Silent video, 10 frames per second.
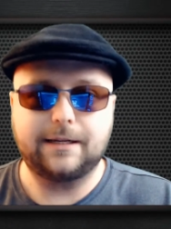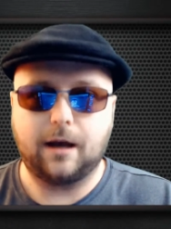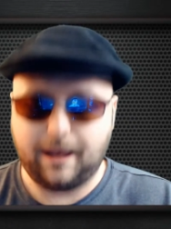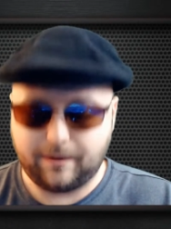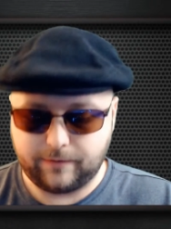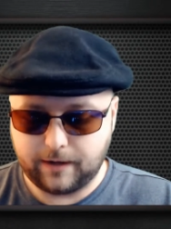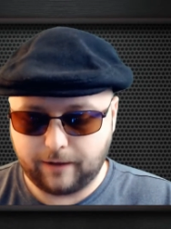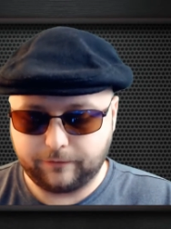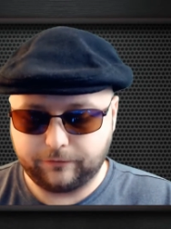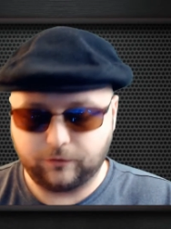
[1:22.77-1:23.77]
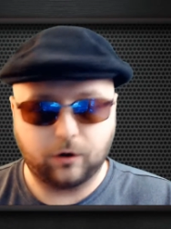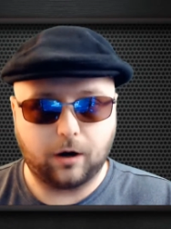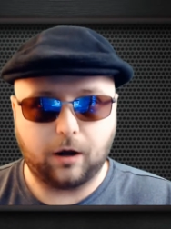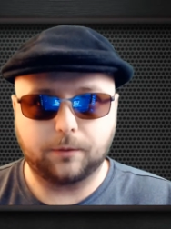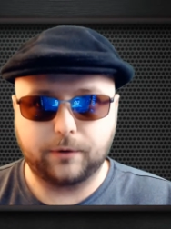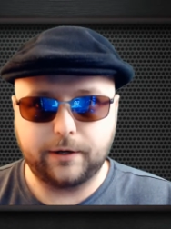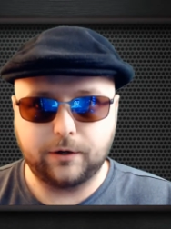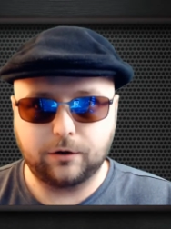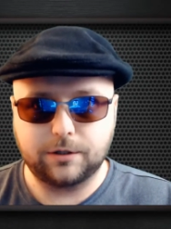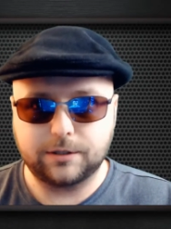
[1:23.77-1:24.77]
not have enough for all the
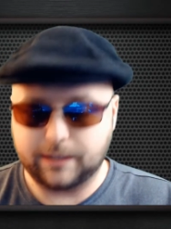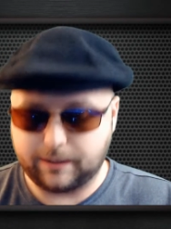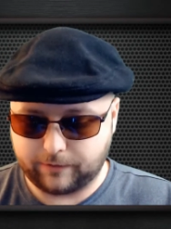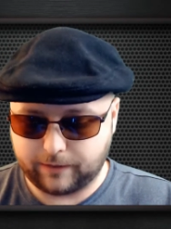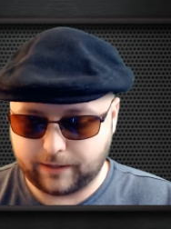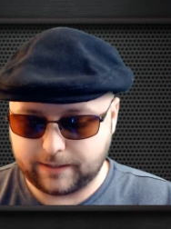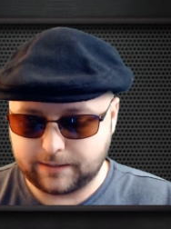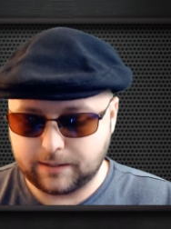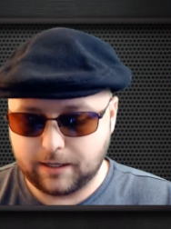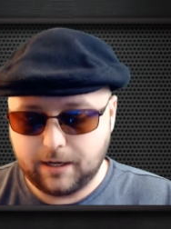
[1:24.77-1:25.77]
pre-orders and different things,